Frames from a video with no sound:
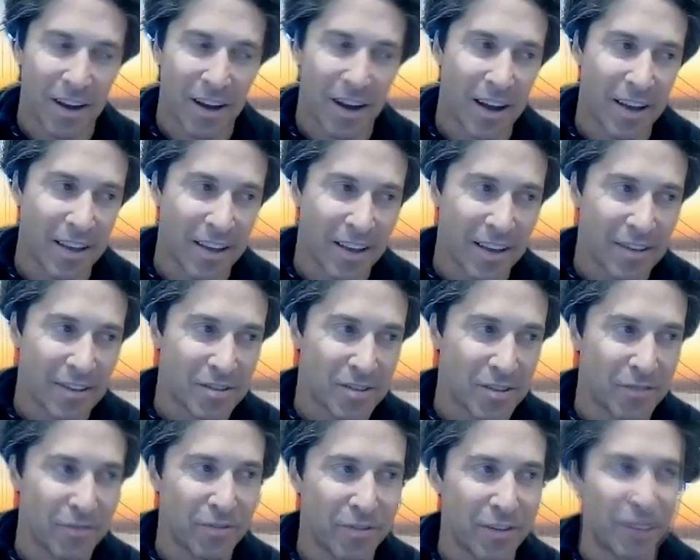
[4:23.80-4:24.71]
I guess
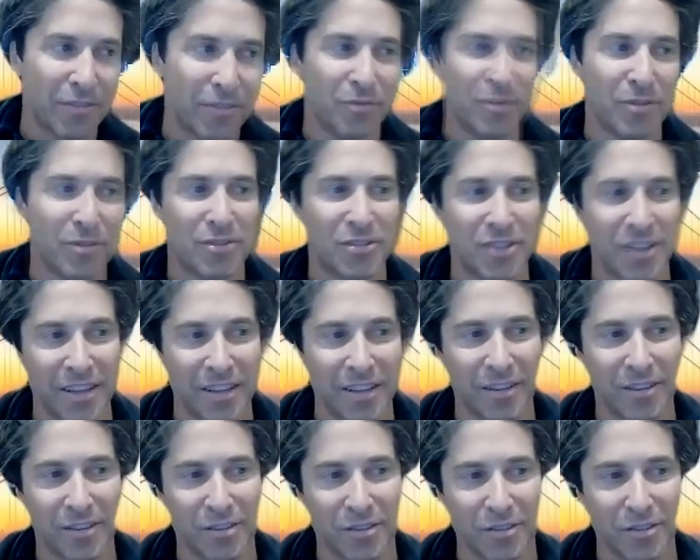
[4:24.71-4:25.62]
if we say
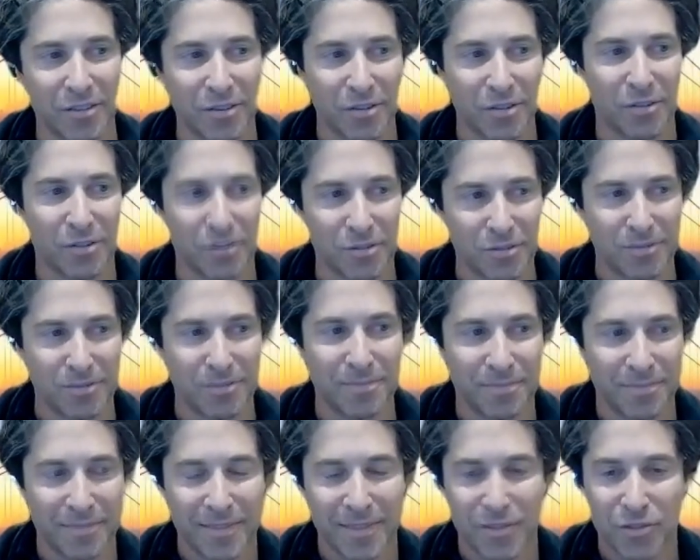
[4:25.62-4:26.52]
that, there's
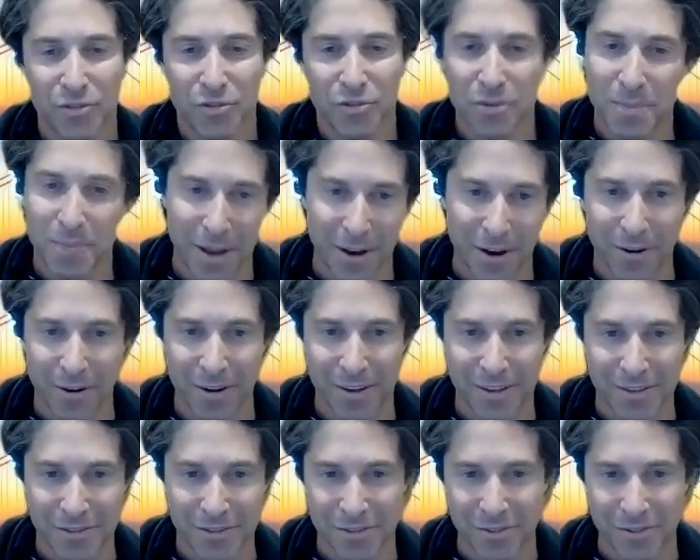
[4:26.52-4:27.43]
two
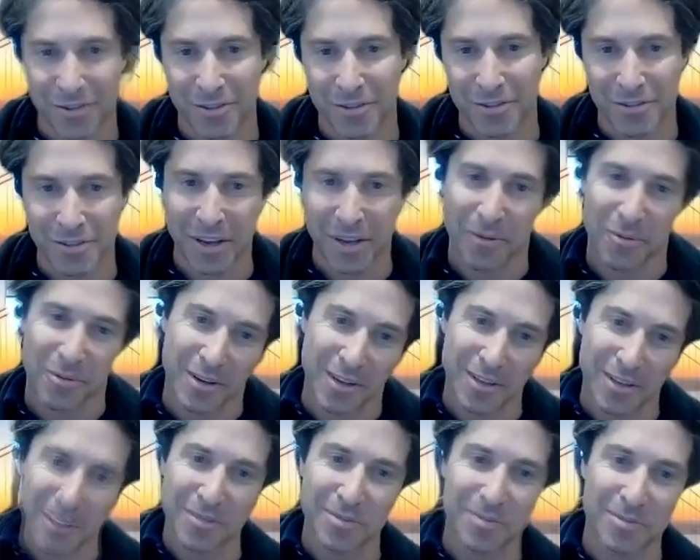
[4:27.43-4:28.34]
parents, there's
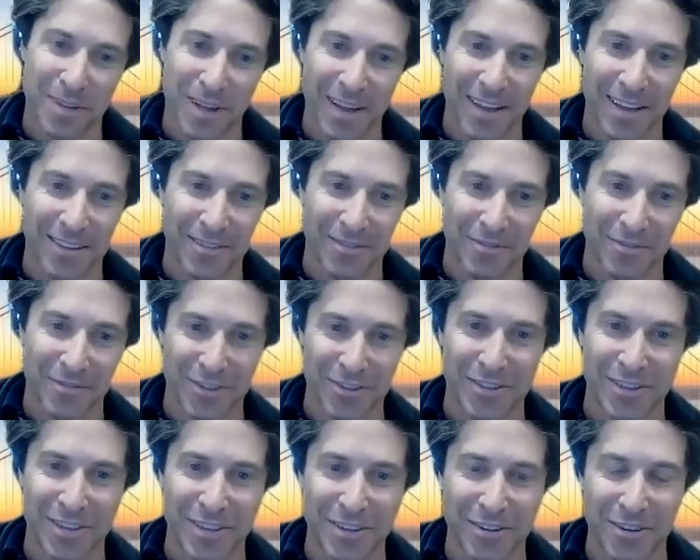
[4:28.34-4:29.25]
equities and
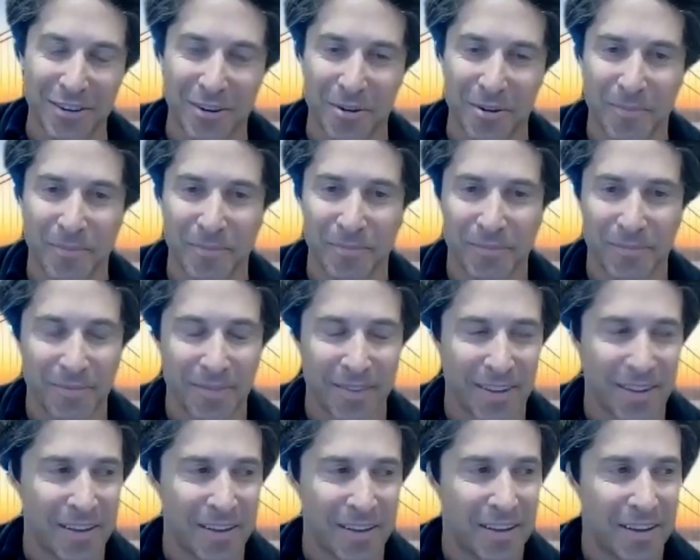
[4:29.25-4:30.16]
fixed income,
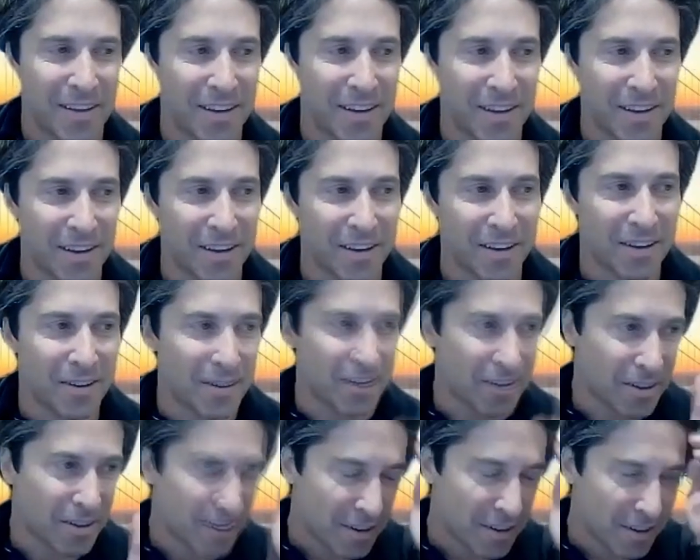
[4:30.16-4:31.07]

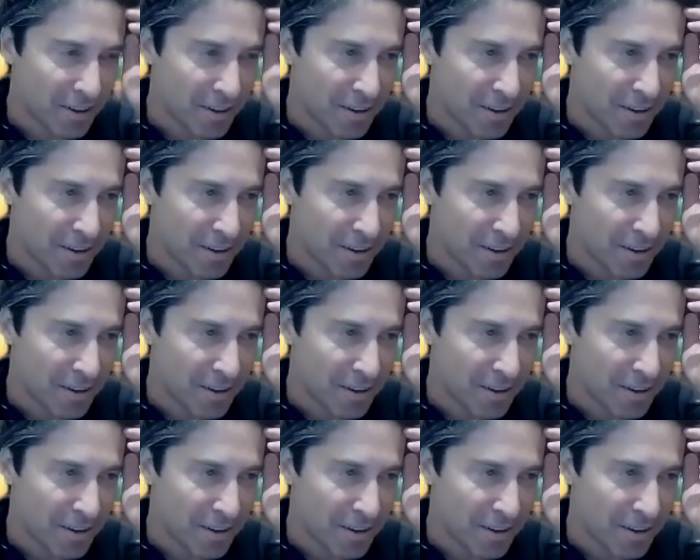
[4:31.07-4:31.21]
equities